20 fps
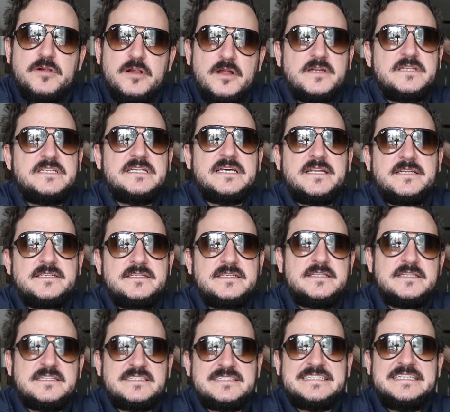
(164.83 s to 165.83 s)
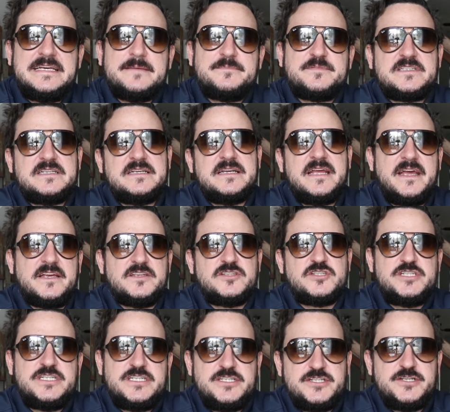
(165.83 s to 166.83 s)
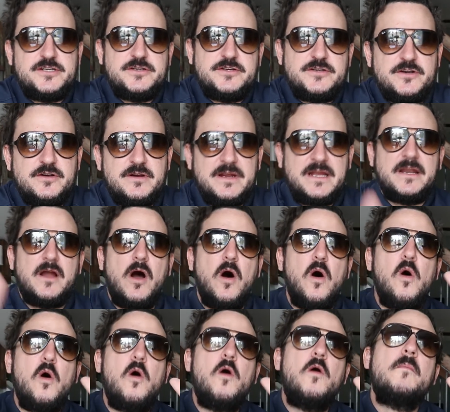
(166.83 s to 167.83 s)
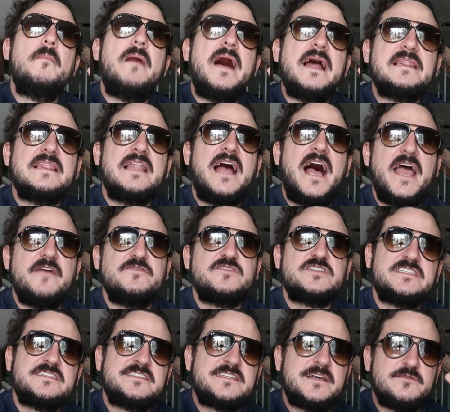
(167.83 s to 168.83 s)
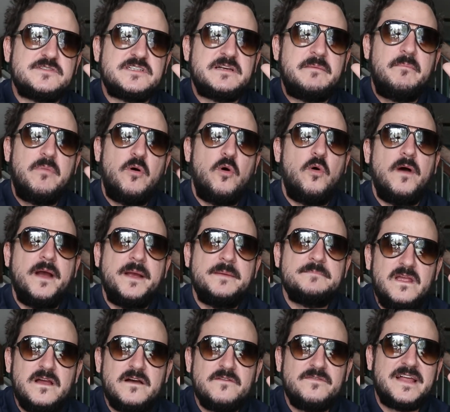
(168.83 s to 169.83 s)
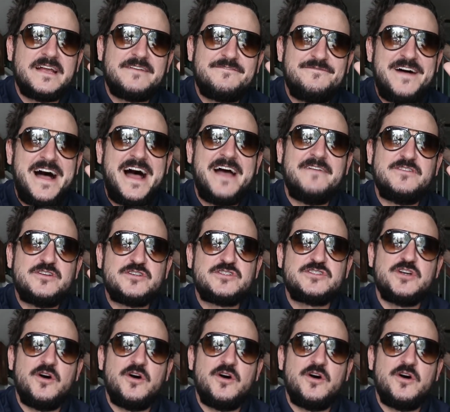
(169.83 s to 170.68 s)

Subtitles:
Plugged into this Gibson SG Jr. And all my life since I was a boy of like 5 years